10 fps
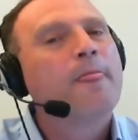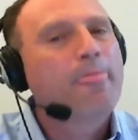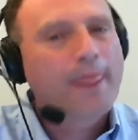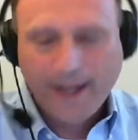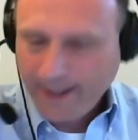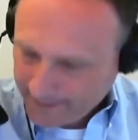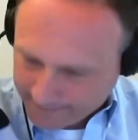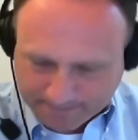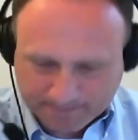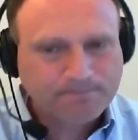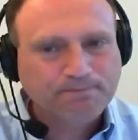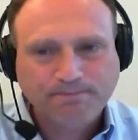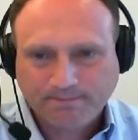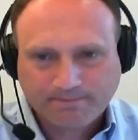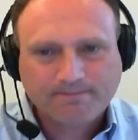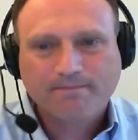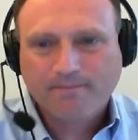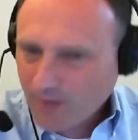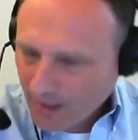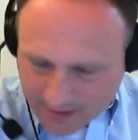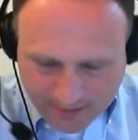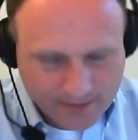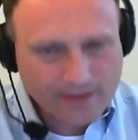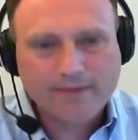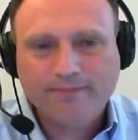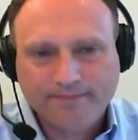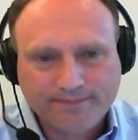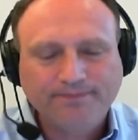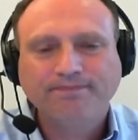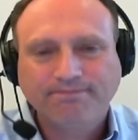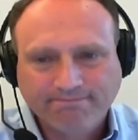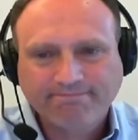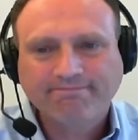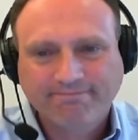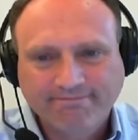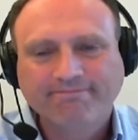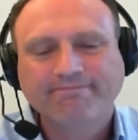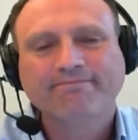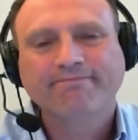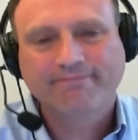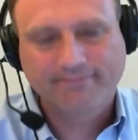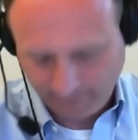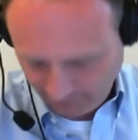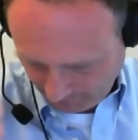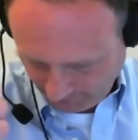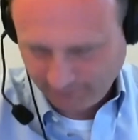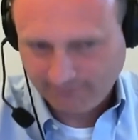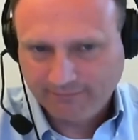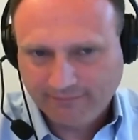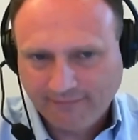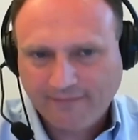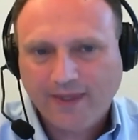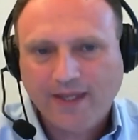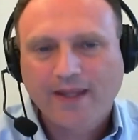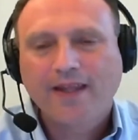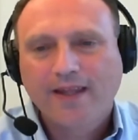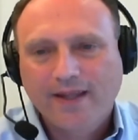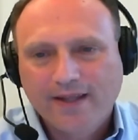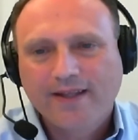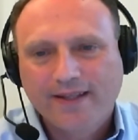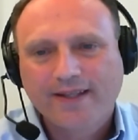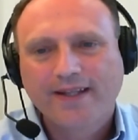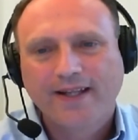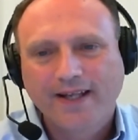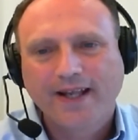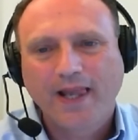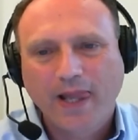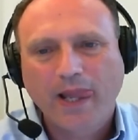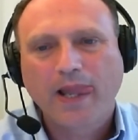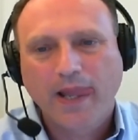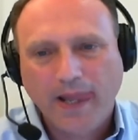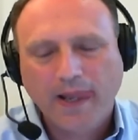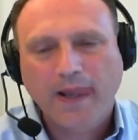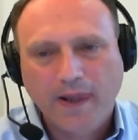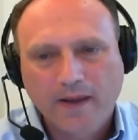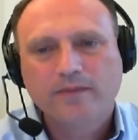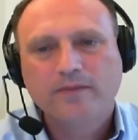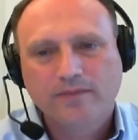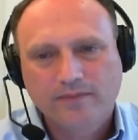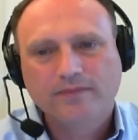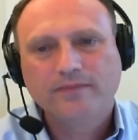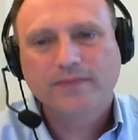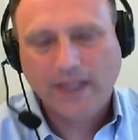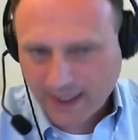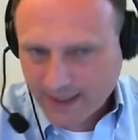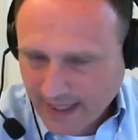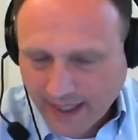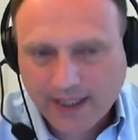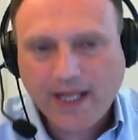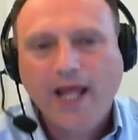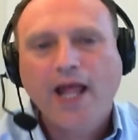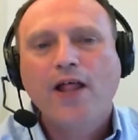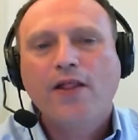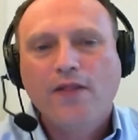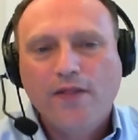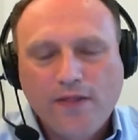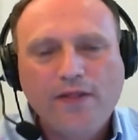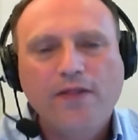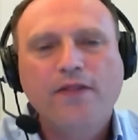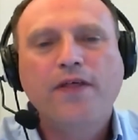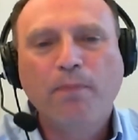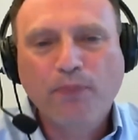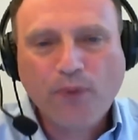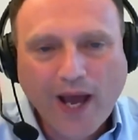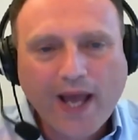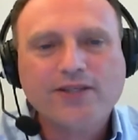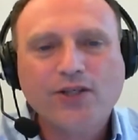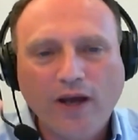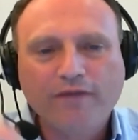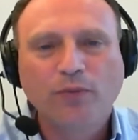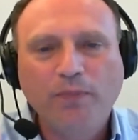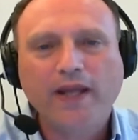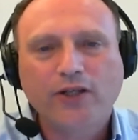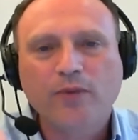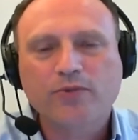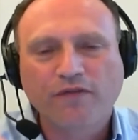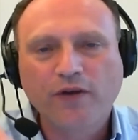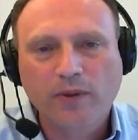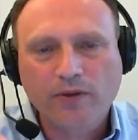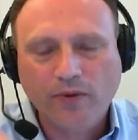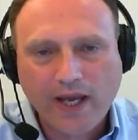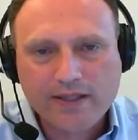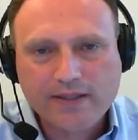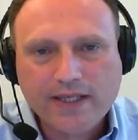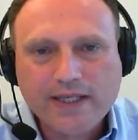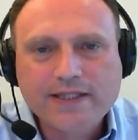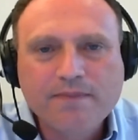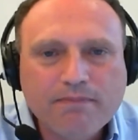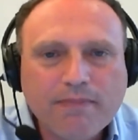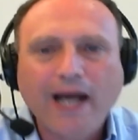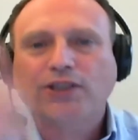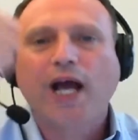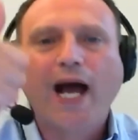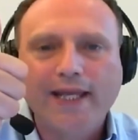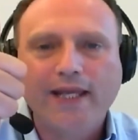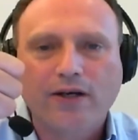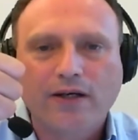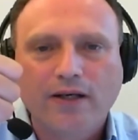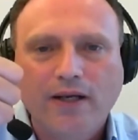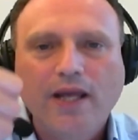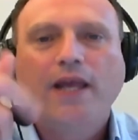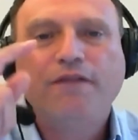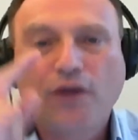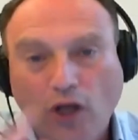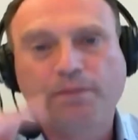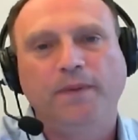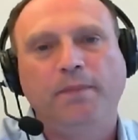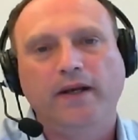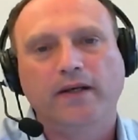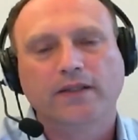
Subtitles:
That's the bottom thing. If we were, the better prepared we are, the least reason to go on the price you have to pay in terms of human rights is much higher if you're not prepared.